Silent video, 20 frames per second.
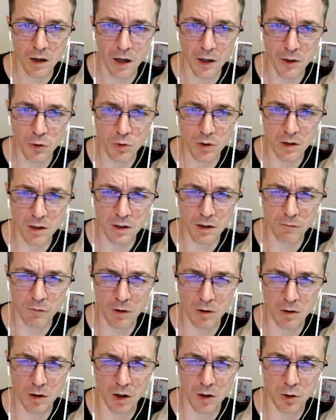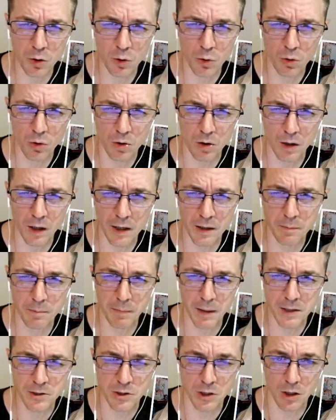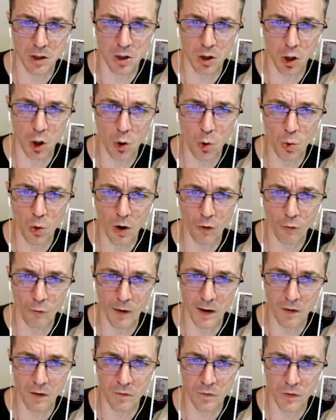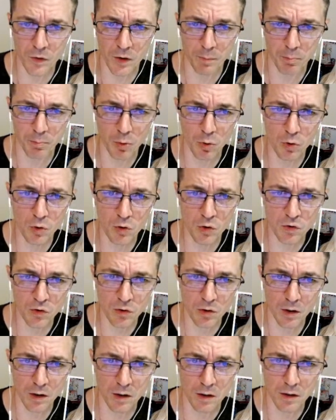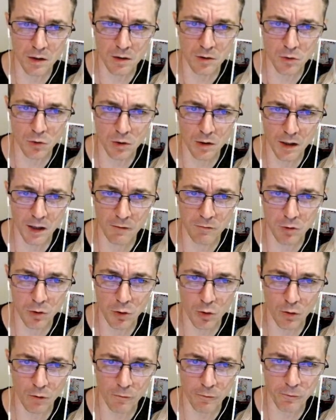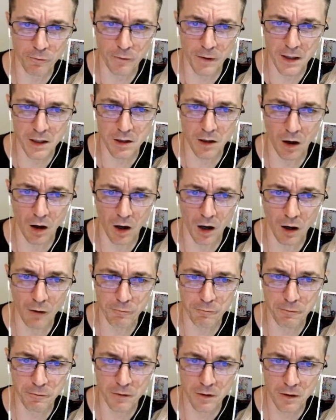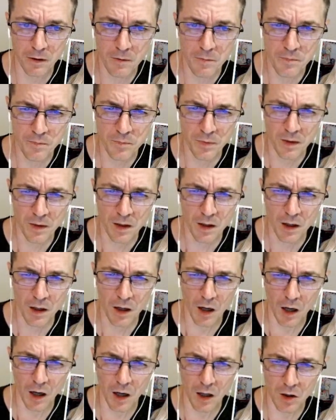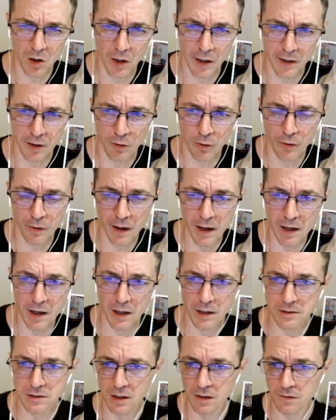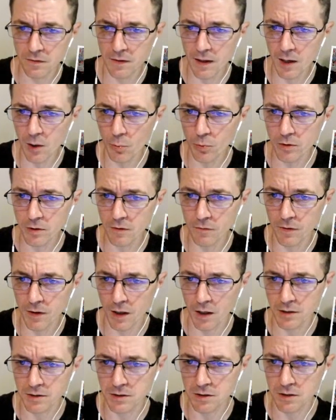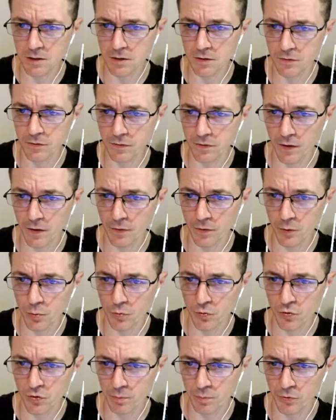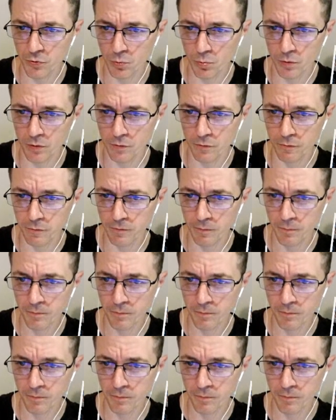And you can give a little magic glow around the books, and you could have a little fade off like that, and that would give the idea that there is some sort of